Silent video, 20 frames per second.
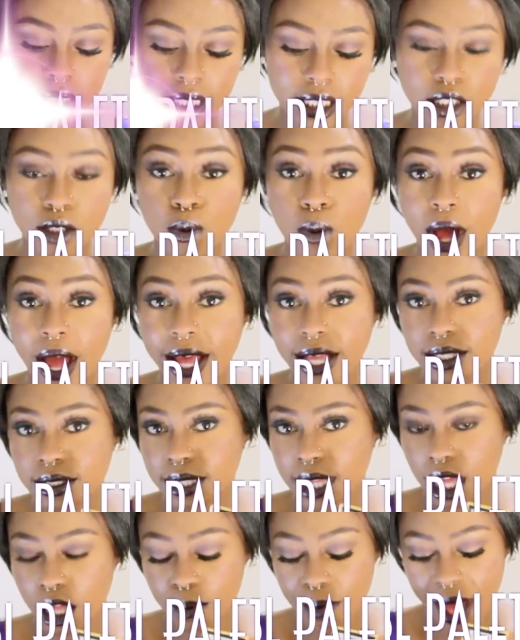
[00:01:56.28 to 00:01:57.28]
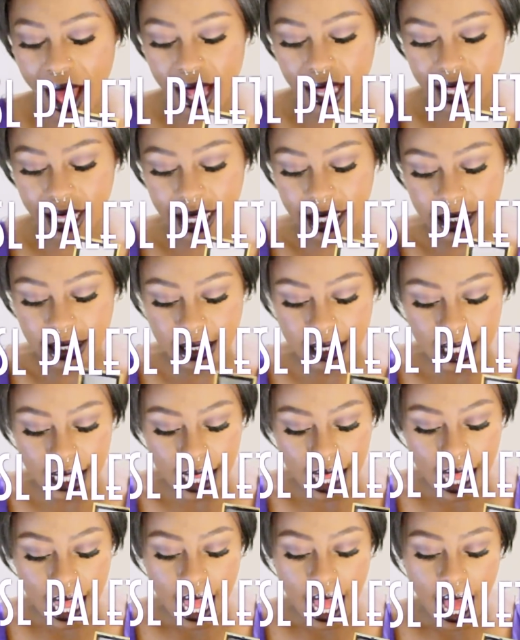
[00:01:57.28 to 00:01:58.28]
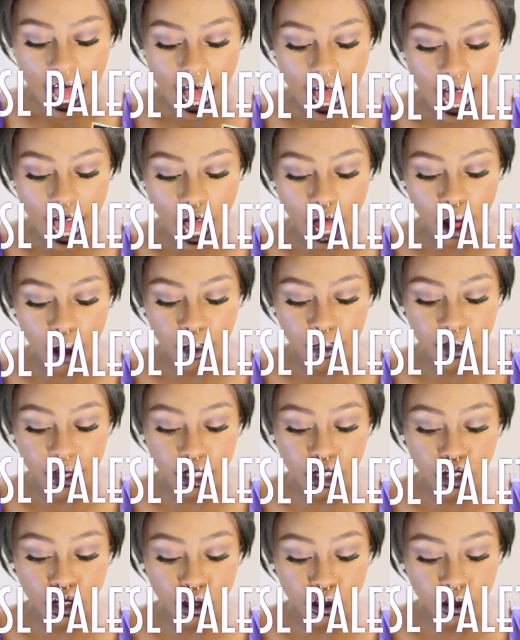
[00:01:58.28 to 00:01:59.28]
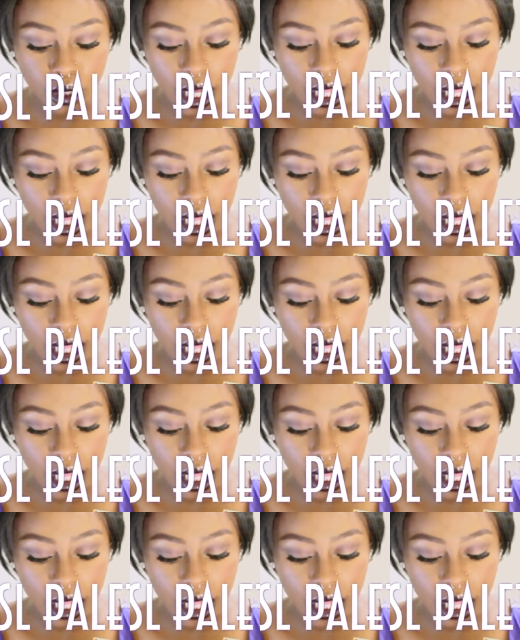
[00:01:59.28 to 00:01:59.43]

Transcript: this Y S L palette. Um, the two